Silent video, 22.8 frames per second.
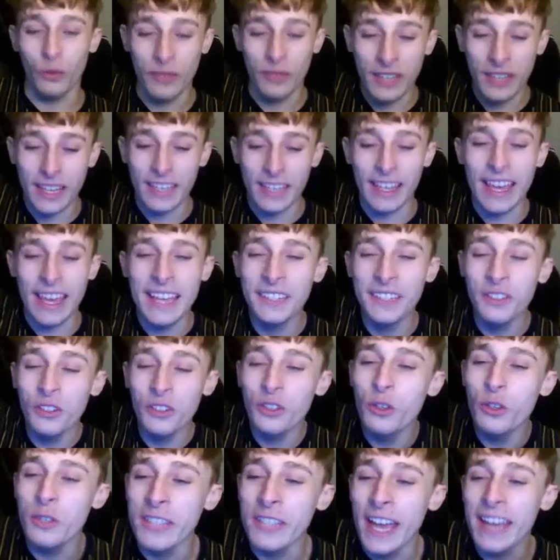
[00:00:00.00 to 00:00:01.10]
Like, he's not
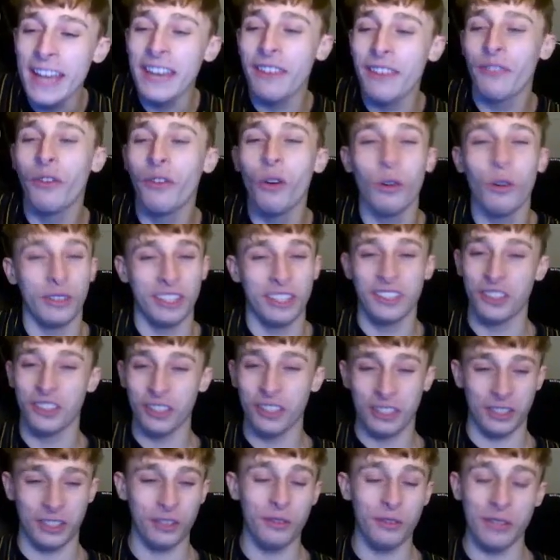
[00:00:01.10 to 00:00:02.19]
using any force. He's
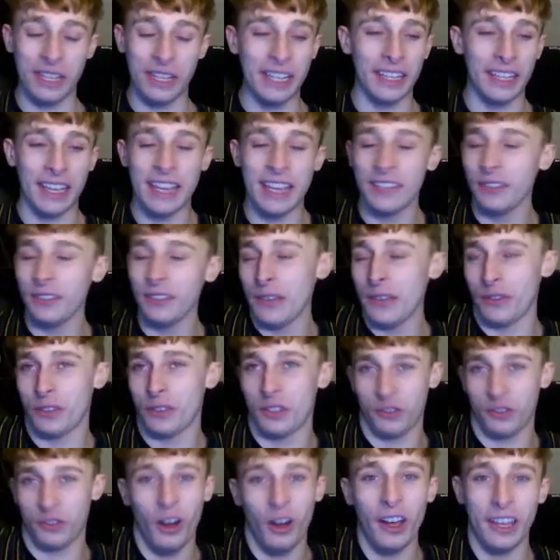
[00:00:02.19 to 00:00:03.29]
just using, like, he's not even
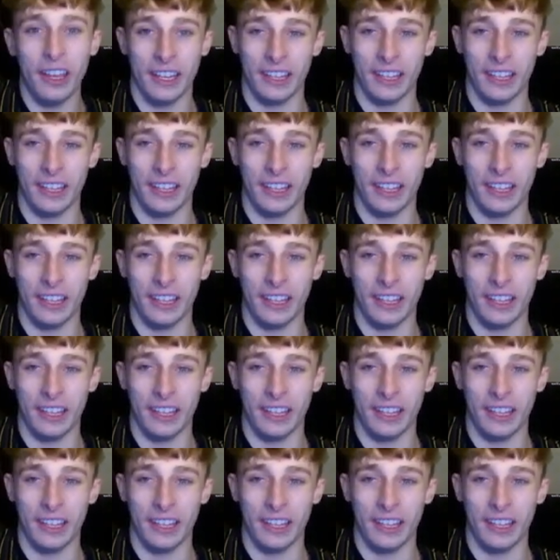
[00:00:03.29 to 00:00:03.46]
trying.